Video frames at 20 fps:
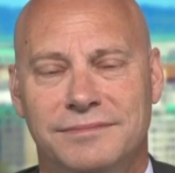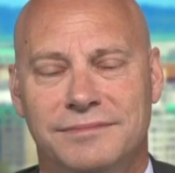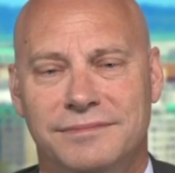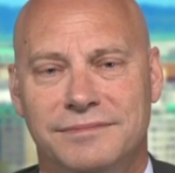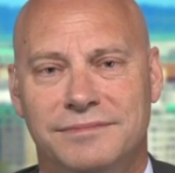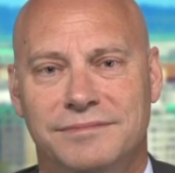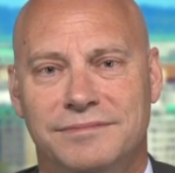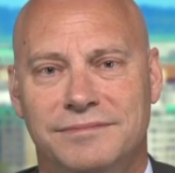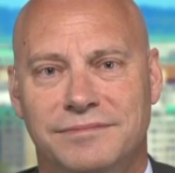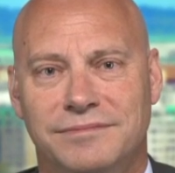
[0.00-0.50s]

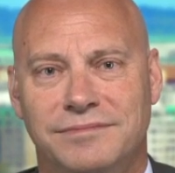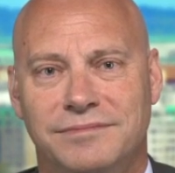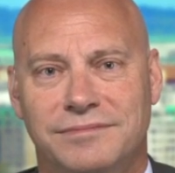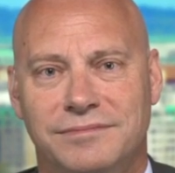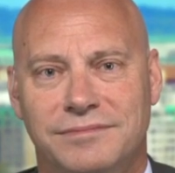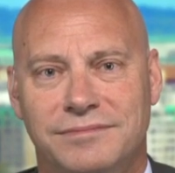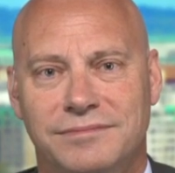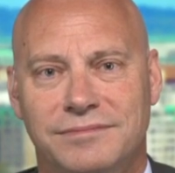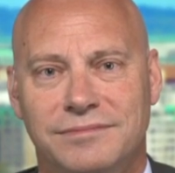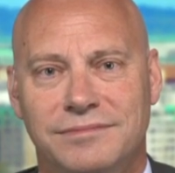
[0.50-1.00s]

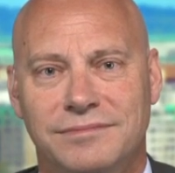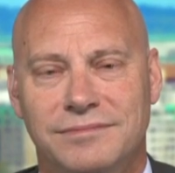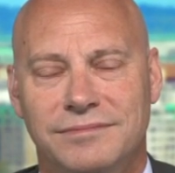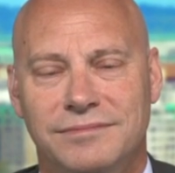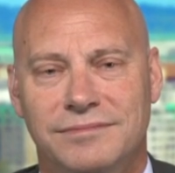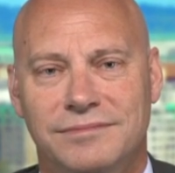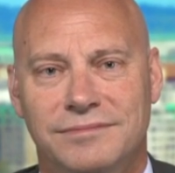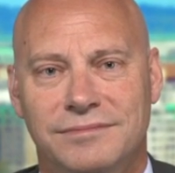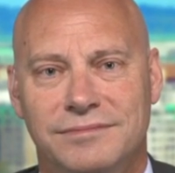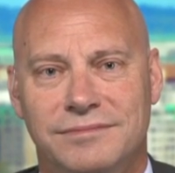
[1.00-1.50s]

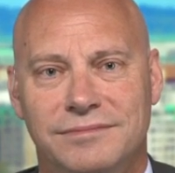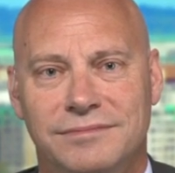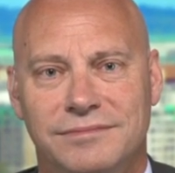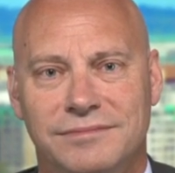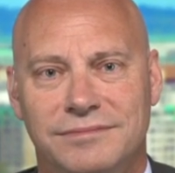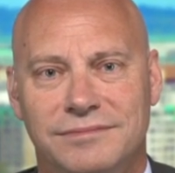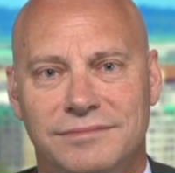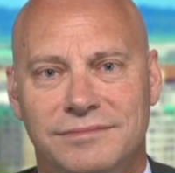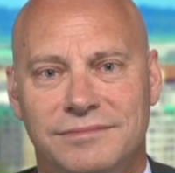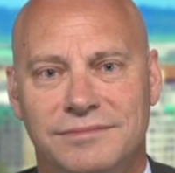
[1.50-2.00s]

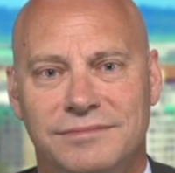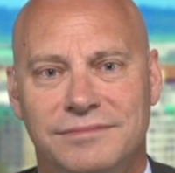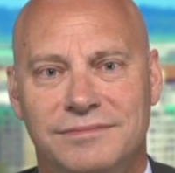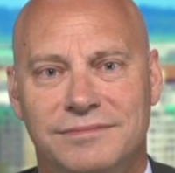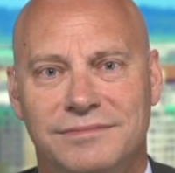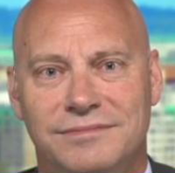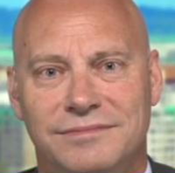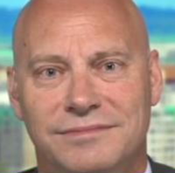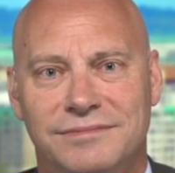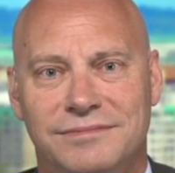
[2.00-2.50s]

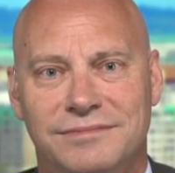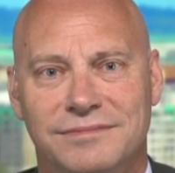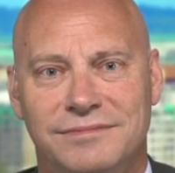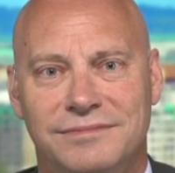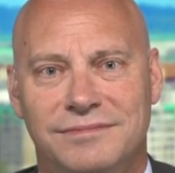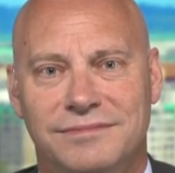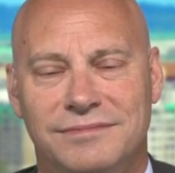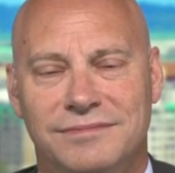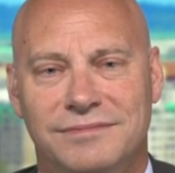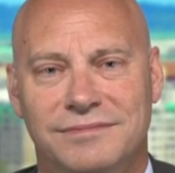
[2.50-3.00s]

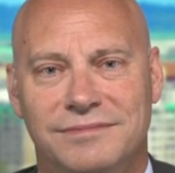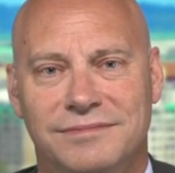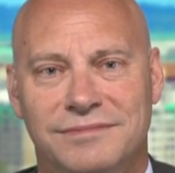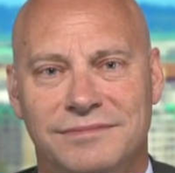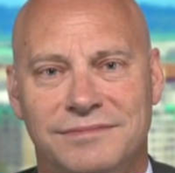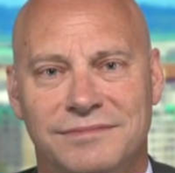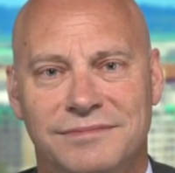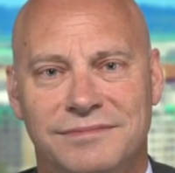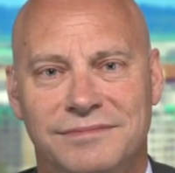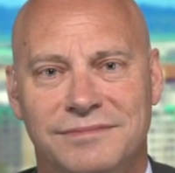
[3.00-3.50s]

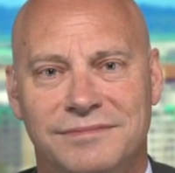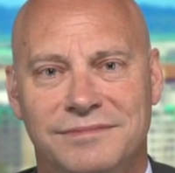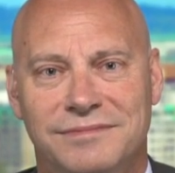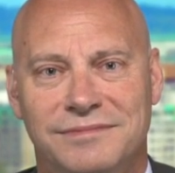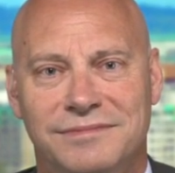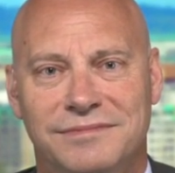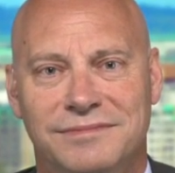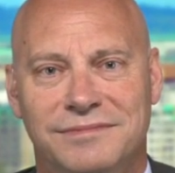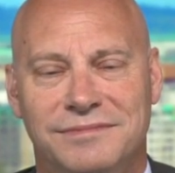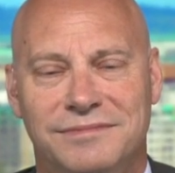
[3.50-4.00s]

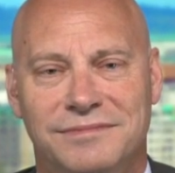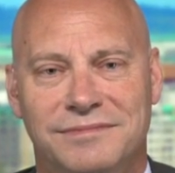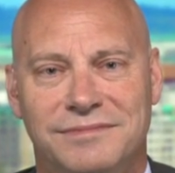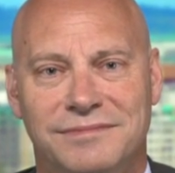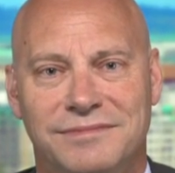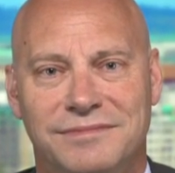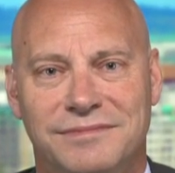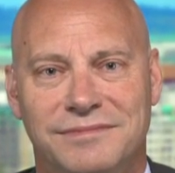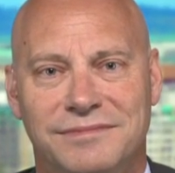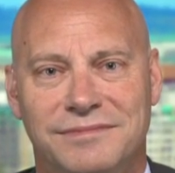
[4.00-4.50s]

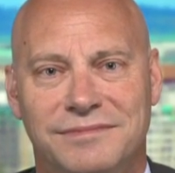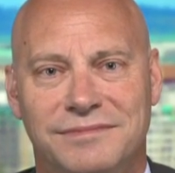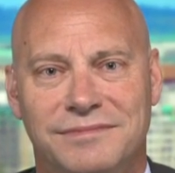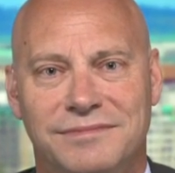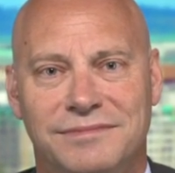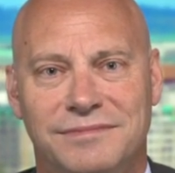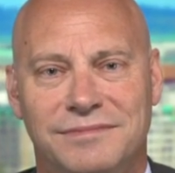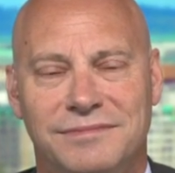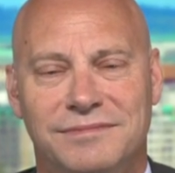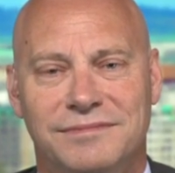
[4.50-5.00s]

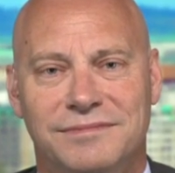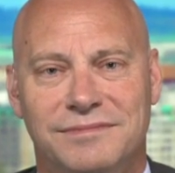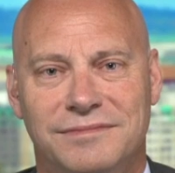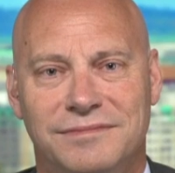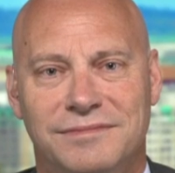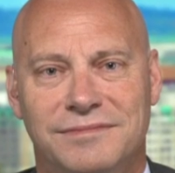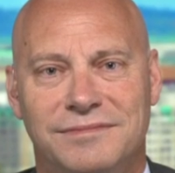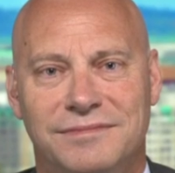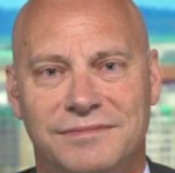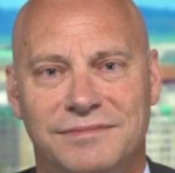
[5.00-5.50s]

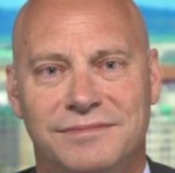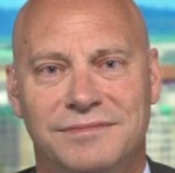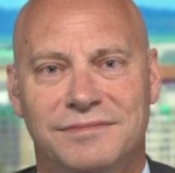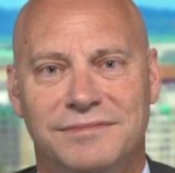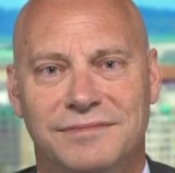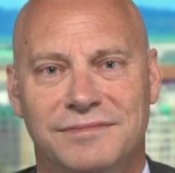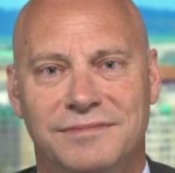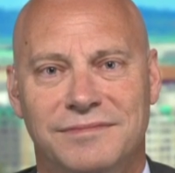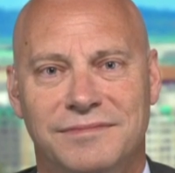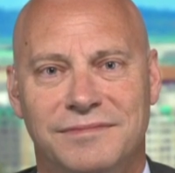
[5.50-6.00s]

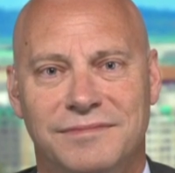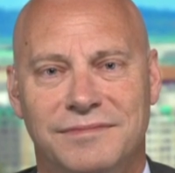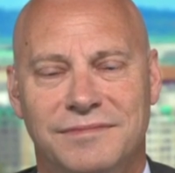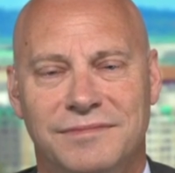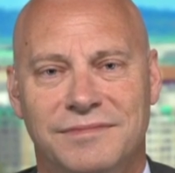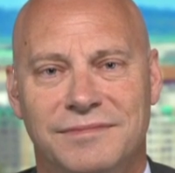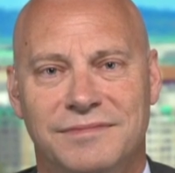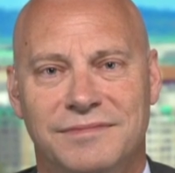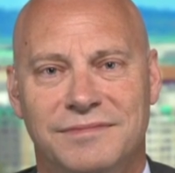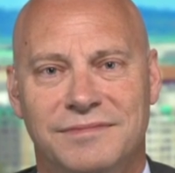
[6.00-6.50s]

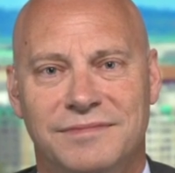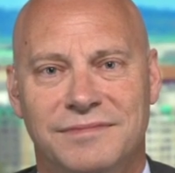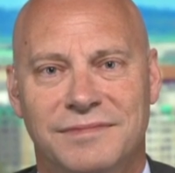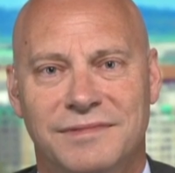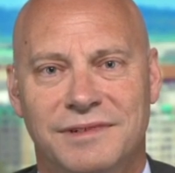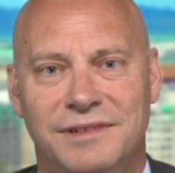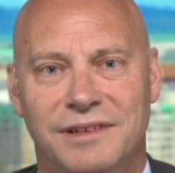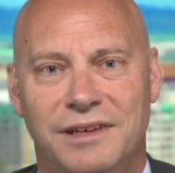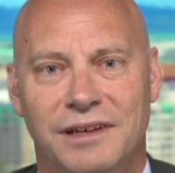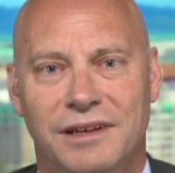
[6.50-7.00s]

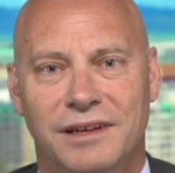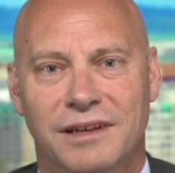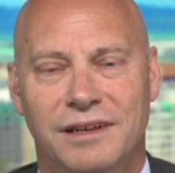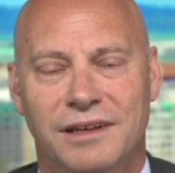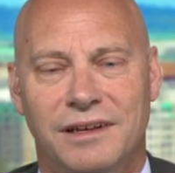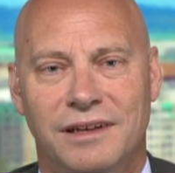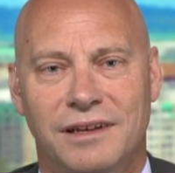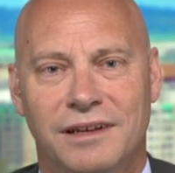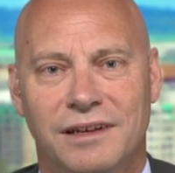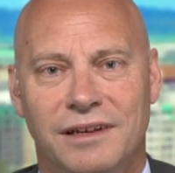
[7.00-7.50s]

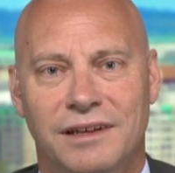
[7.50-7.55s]
[no speech]